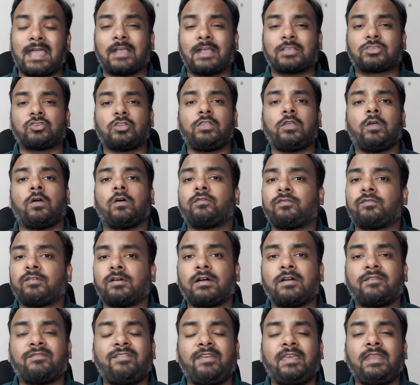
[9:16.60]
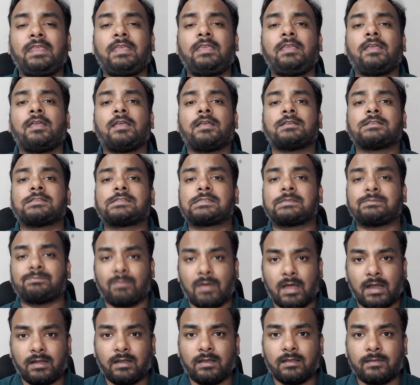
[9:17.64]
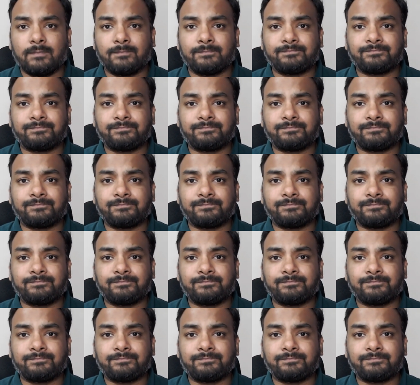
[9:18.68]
actually offer a very smart